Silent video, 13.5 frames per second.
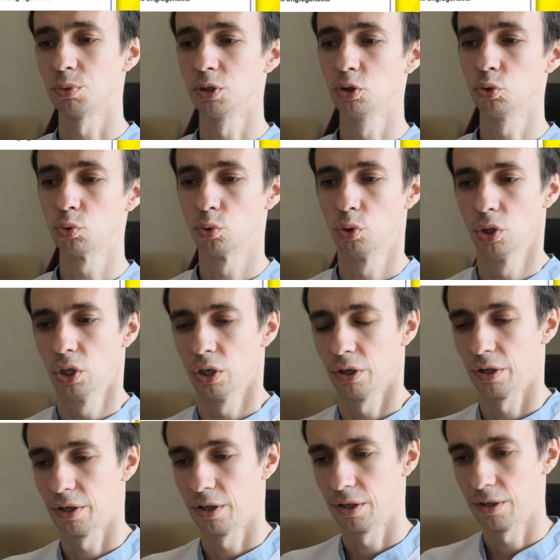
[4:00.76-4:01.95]
will do
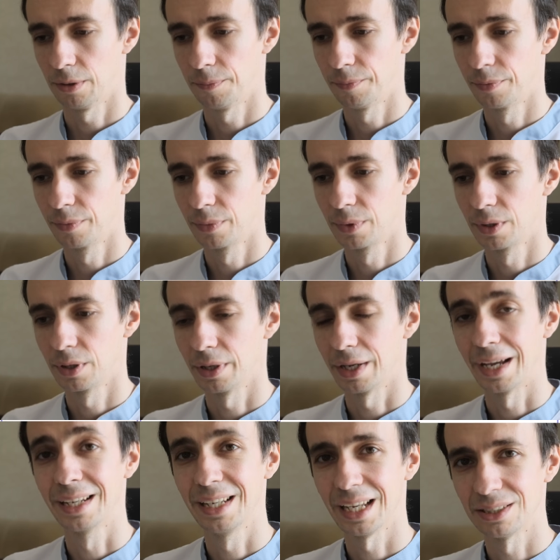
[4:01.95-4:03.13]

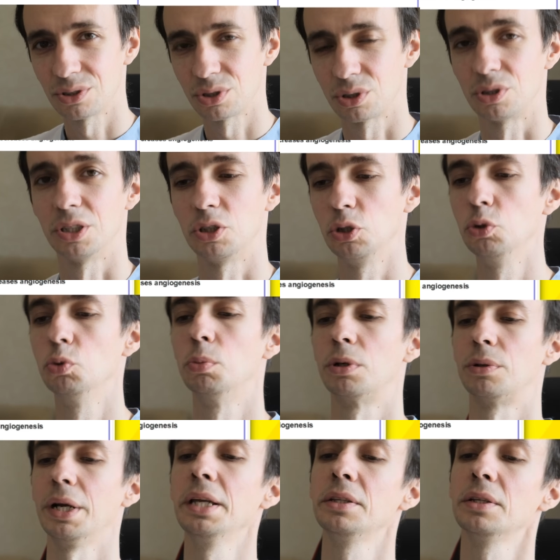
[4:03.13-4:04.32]
against the tumor,
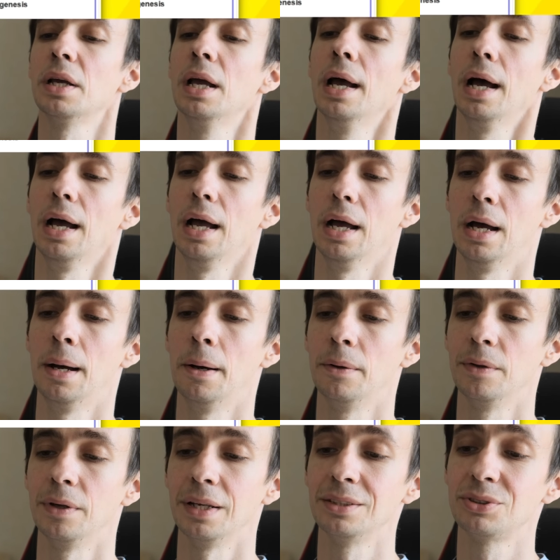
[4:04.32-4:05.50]
right?
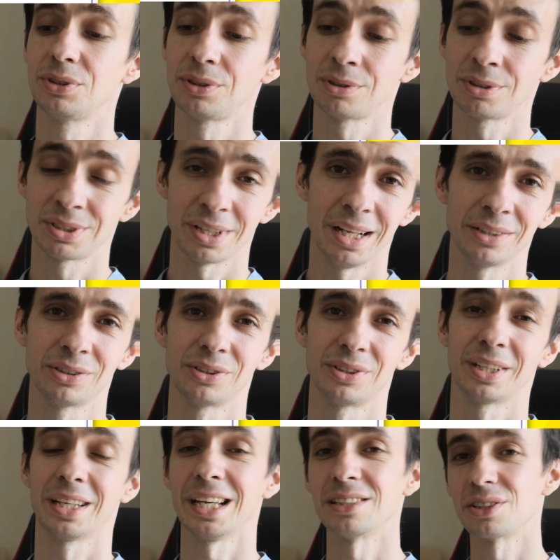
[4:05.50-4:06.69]
And the result, the
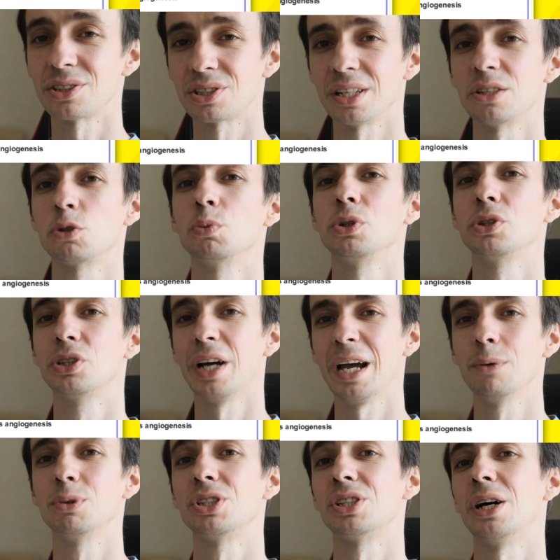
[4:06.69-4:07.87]
cancer cells will die
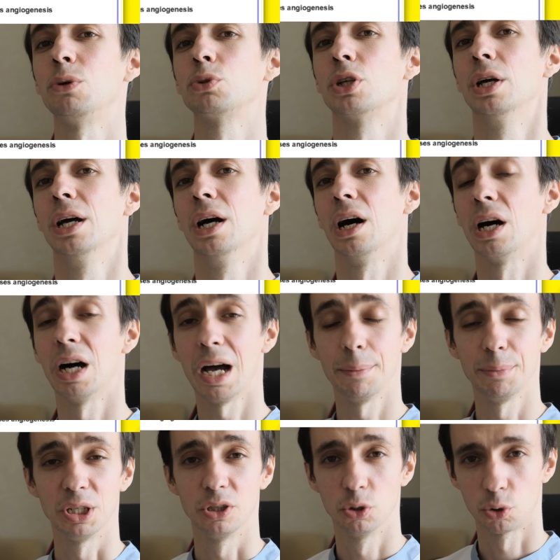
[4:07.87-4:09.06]
without
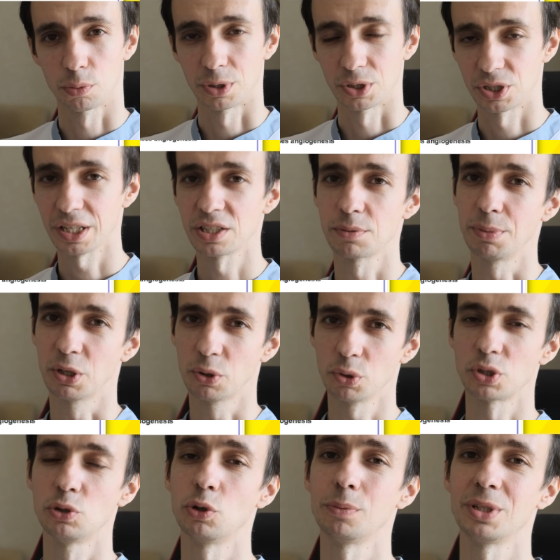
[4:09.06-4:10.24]
harming normal cells,
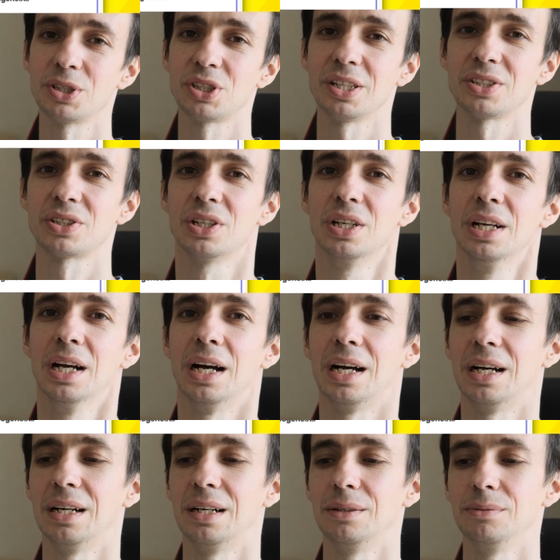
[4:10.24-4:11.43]
because normal cells,
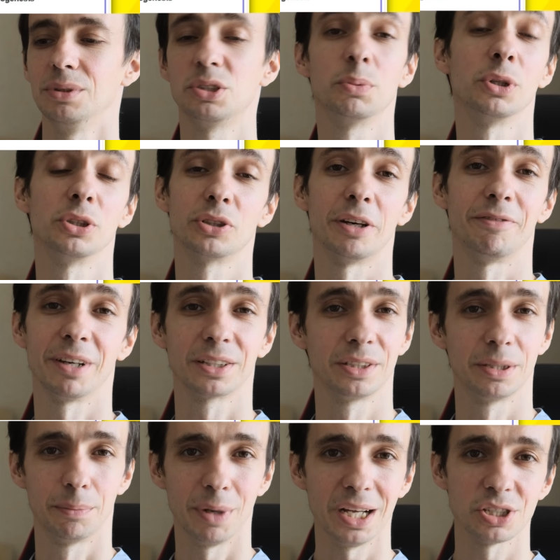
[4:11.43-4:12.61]
it won't affect
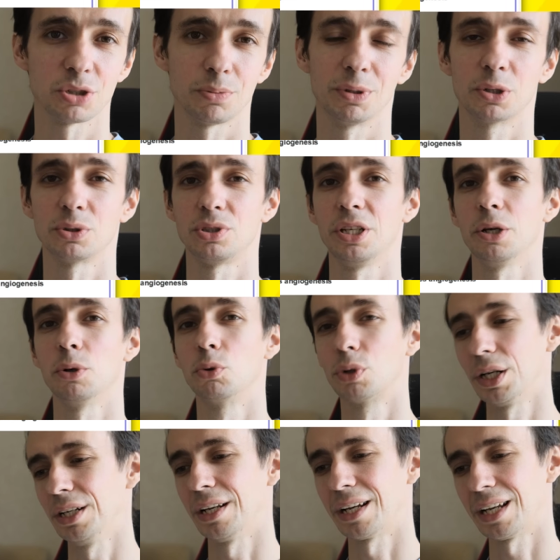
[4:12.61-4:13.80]
them much because they
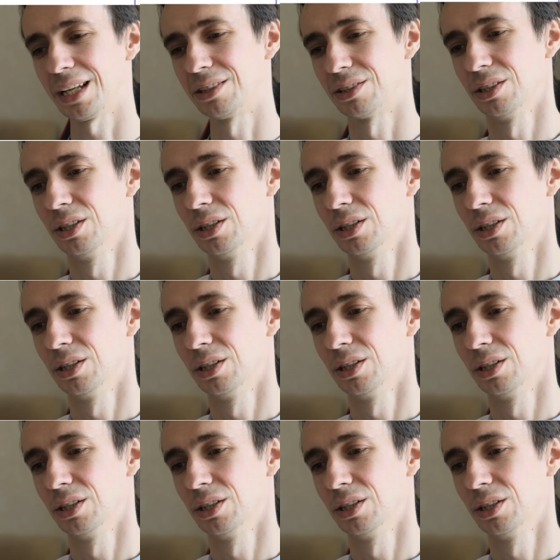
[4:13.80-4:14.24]
already had